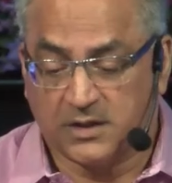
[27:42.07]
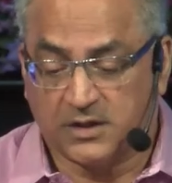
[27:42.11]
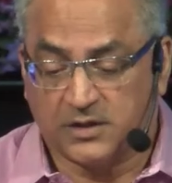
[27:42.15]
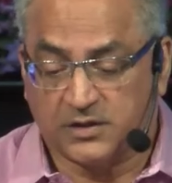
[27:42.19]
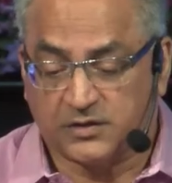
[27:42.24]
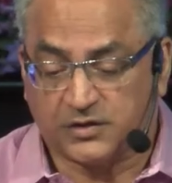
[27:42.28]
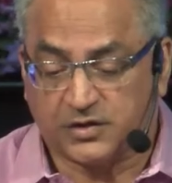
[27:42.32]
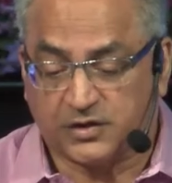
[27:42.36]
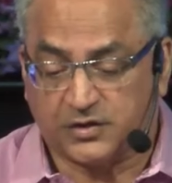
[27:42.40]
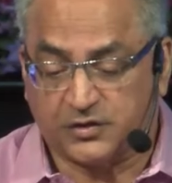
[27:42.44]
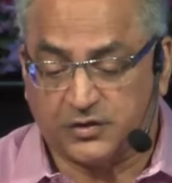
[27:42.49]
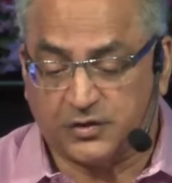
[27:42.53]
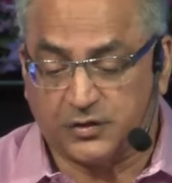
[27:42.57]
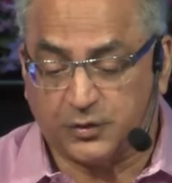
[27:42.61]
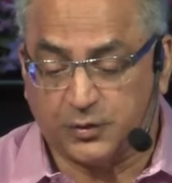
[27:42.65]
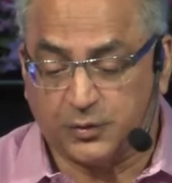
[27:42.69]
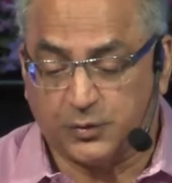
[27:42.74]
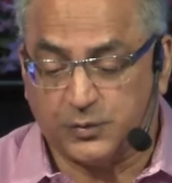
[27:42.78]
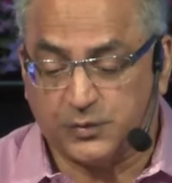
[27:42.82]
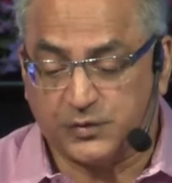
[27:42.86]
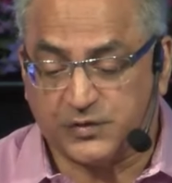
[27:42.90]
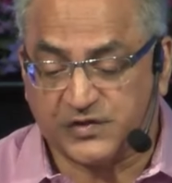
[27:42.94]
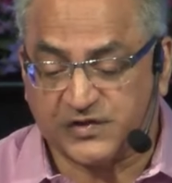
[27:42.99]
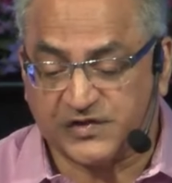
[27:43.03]
to do
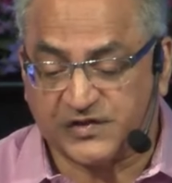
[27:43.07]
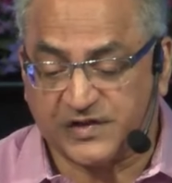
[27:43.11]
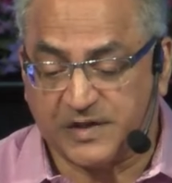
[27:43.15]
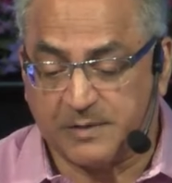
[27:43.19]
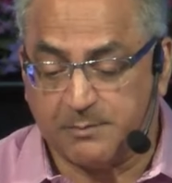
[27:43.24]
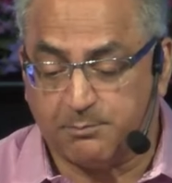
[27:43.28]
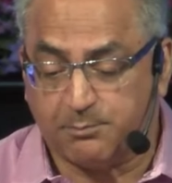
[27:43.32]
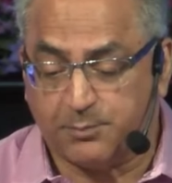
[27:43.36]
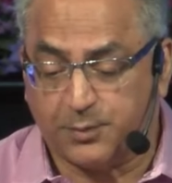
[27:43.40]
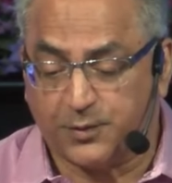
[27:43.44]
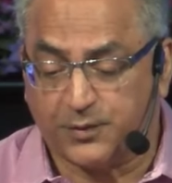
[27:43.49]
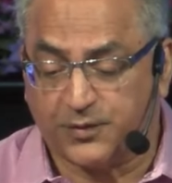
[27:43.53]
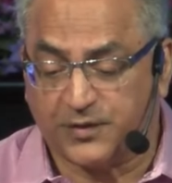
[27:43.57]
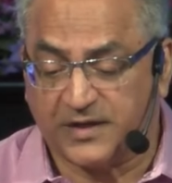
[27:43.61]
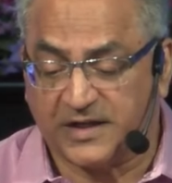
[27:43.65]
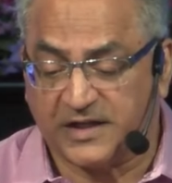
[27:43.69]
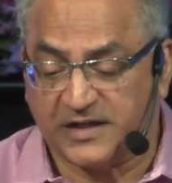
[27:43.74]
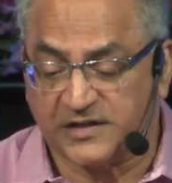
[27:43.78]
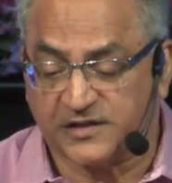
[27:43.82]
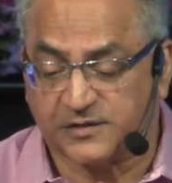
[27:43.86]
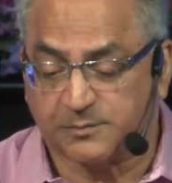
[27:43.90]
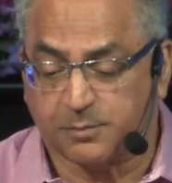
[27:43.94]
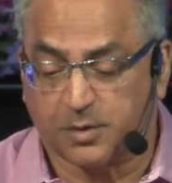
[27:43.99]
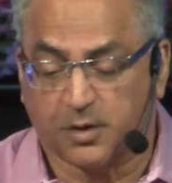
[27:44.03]
simple
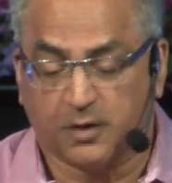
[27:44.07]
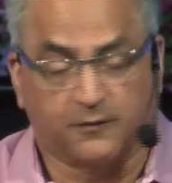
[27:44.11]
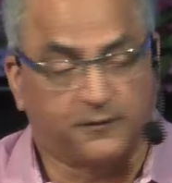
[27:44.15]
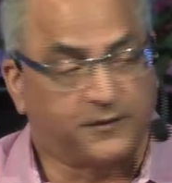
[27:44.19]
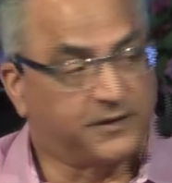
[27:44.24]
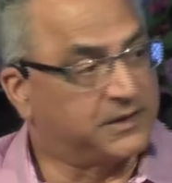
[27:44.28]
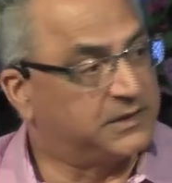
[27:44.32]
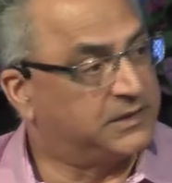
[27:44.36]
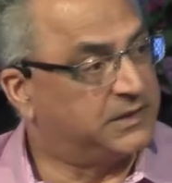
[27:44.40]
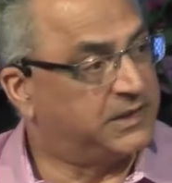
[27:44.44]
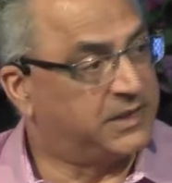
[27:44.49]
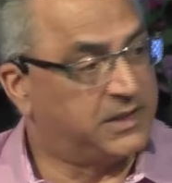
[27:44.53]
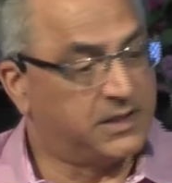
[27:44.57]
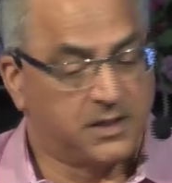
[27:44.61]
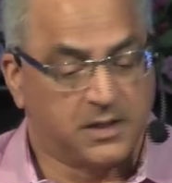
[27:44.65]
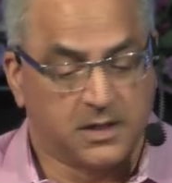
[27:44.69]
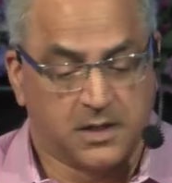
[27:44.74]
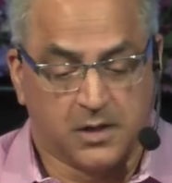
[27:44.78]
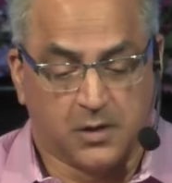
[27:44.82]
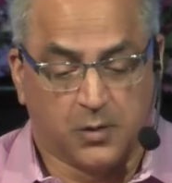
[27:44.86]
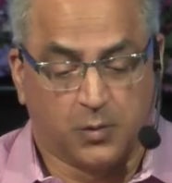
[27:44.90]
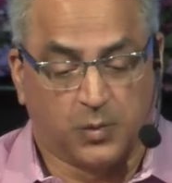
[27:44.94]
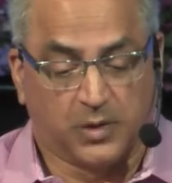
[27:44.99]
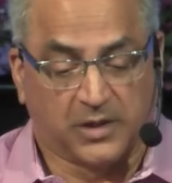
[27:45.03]
things perfectly
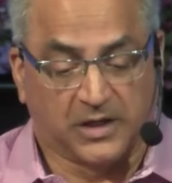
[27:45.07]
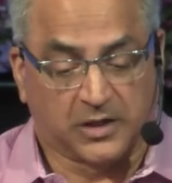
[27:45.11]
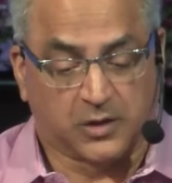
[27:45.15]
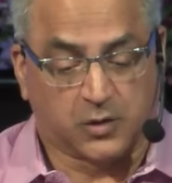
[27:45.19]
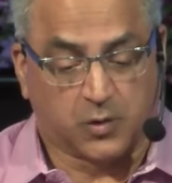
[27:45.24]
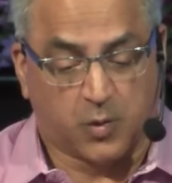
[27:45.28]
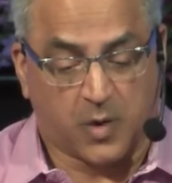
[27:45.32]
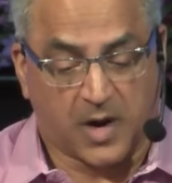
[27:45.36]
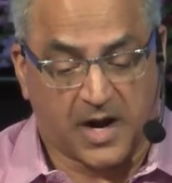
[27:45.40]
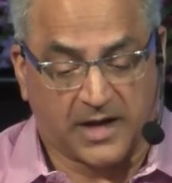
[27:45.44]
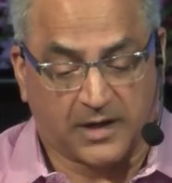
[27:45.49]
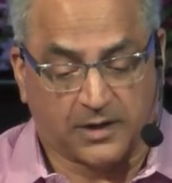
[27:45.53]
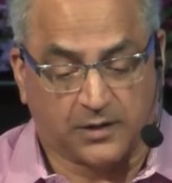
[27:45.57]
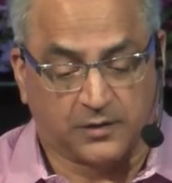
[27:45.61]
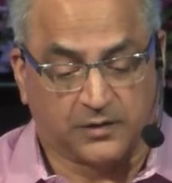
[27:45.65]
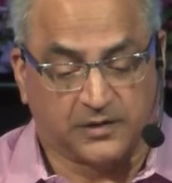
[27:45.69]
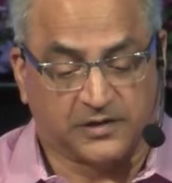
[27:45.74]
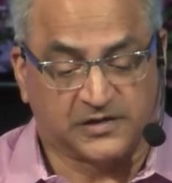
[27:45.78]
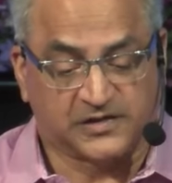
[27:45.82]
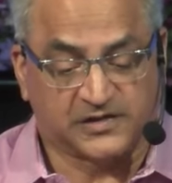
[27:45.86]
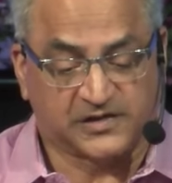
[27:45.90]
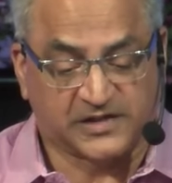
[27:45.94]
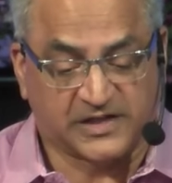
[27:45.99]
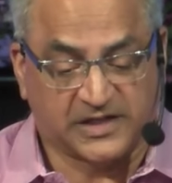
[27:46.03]
will acquire the
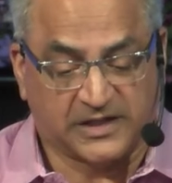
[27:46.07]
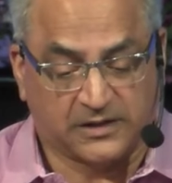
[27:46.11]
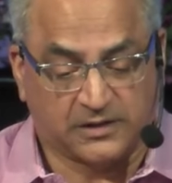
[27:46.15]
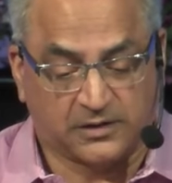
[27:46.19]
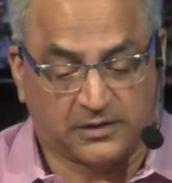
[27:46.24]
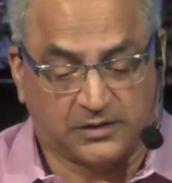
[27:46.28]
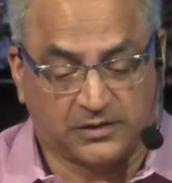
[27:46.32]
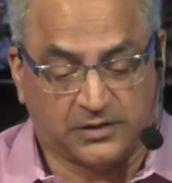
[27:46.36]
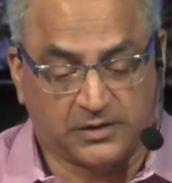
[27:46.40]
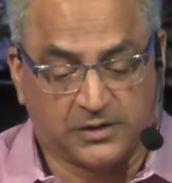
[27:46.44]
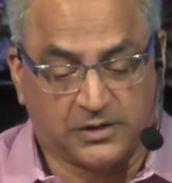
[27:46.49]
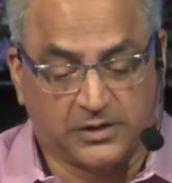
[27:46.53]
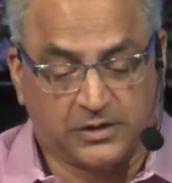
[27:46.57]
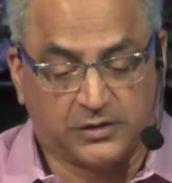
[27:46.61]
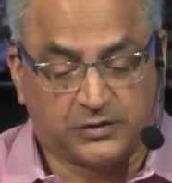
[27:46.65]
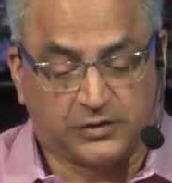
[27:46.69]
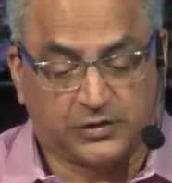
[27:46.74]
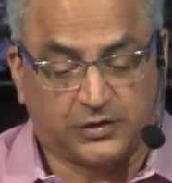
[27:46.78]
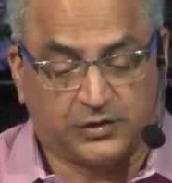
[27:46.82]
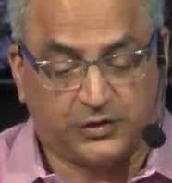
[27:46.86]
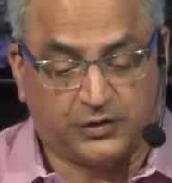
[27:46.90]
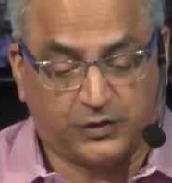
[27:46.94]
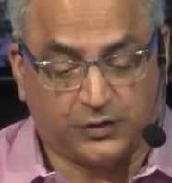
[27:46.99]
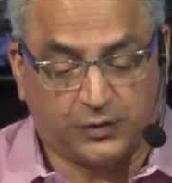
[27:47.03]
skill to
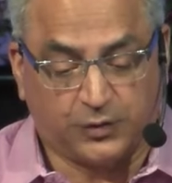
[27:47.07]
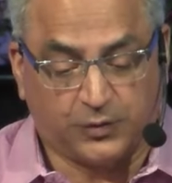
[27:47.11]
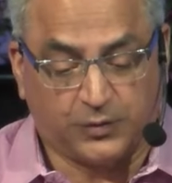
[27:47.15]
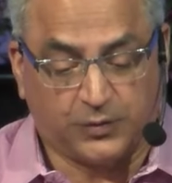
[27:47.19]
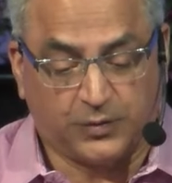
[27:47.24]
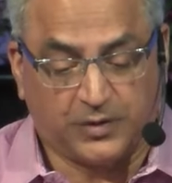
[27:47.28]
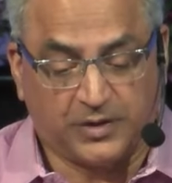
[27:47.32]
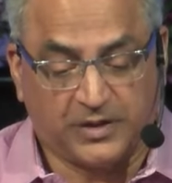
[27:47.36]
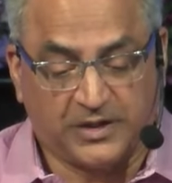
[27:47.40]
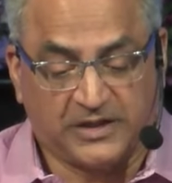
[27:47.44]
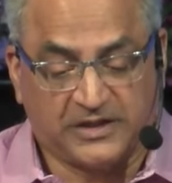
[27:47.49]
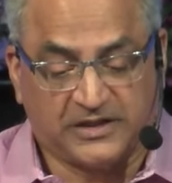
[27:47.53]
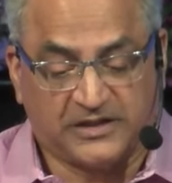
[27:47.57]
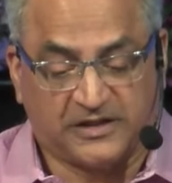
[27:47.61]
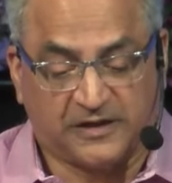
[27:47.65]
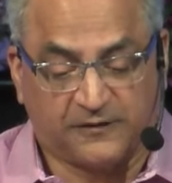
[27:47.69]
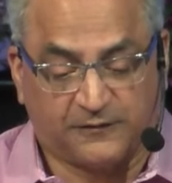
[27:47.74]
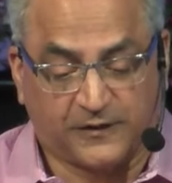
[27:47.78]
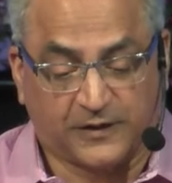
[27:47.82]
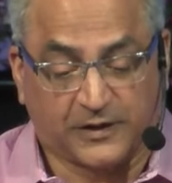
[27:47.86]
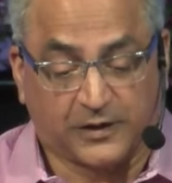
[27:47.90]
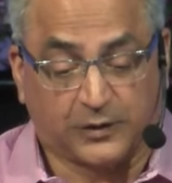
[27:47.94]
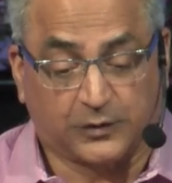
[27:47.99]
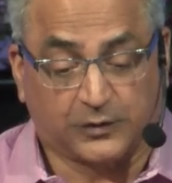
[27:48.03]
do
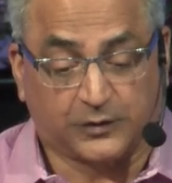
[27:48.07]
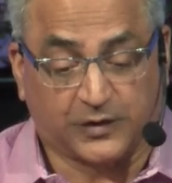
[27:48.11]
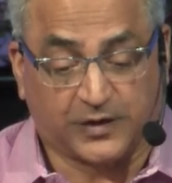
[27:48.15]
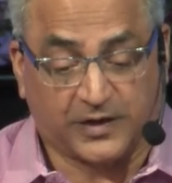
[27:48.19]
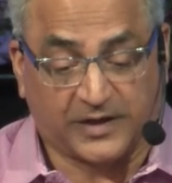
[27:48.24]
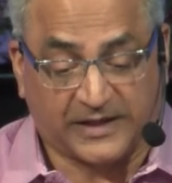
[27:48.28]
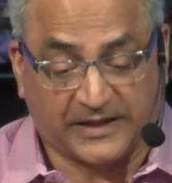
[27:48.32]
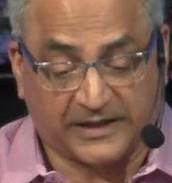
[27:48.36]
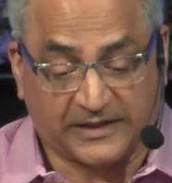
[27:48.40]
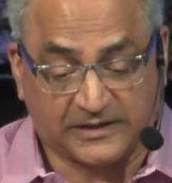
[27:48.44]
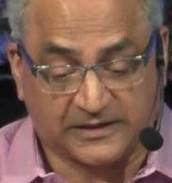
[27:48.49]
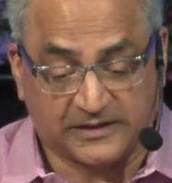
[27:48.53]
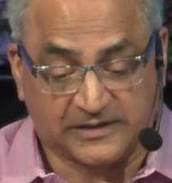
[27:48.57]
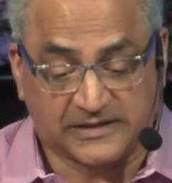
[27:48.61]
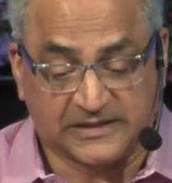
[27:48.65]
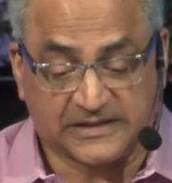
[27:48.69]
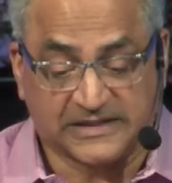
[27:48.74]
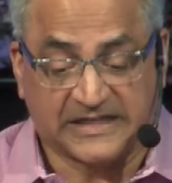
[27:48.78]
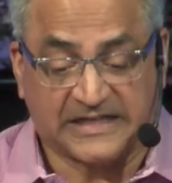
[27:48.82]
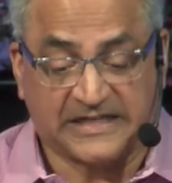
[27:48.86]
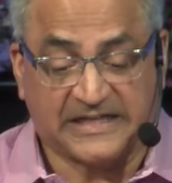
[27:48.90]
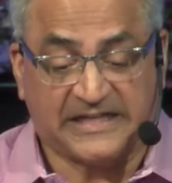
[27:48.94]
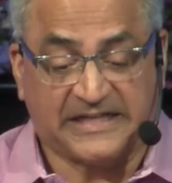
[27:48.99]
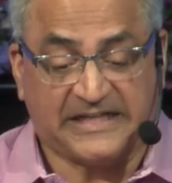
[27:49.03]
difficult things
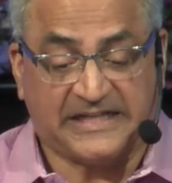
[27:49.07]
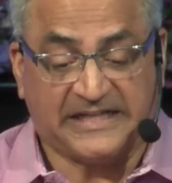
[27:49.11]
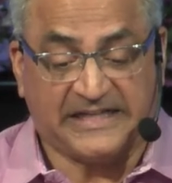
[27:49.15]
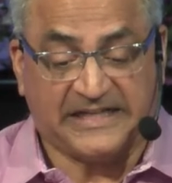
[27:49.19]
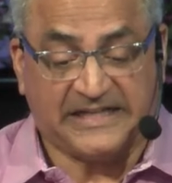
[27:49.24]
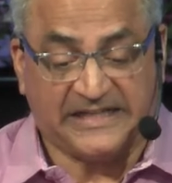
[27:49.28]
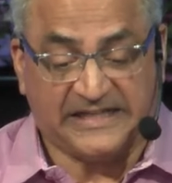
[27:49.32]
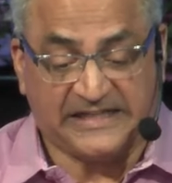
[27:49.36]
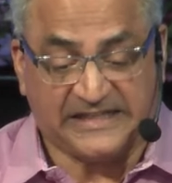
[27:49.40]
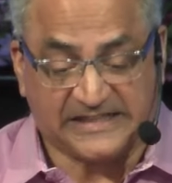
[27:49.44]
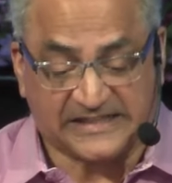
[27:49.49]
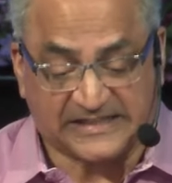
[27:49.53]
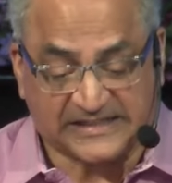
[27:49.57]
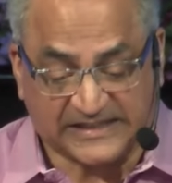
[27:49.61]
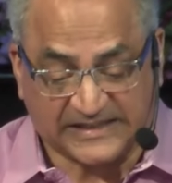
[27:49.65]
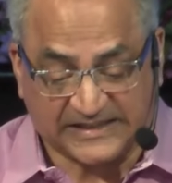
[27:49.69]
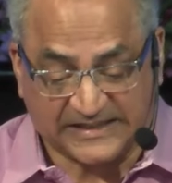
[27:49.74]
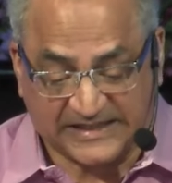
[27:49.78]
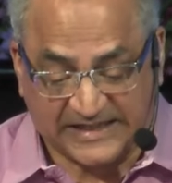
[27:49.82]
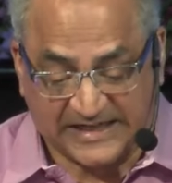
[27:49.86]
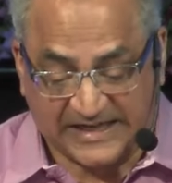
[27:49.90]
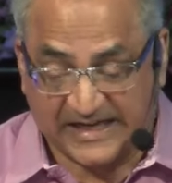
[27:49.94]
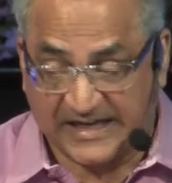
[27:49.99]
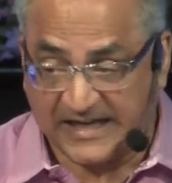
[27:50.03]

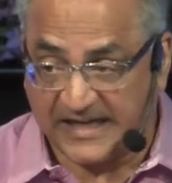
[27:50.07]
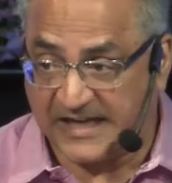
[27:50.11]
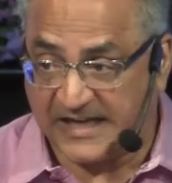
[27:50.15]
easily.